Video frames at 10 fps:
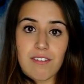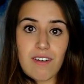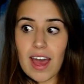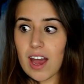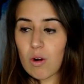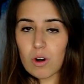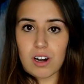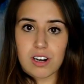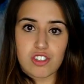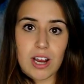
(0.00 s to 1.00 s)
fat
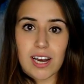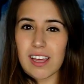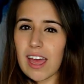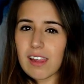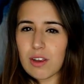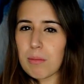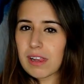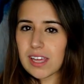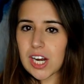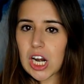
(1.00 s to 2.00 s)
or trying to get a little
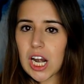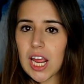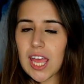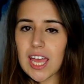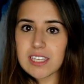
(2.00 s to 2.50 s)
bit leaner,